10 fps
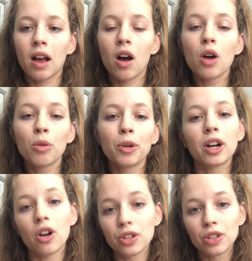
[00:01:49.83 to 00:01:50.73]
aquamarine
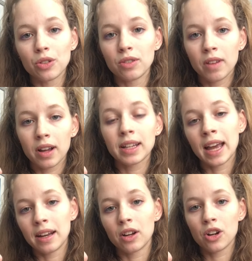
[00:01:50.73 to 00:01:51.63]
also
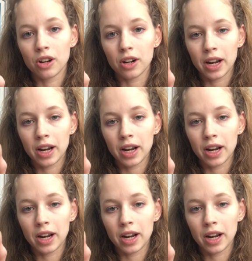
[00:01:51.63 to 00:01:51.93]
can occur.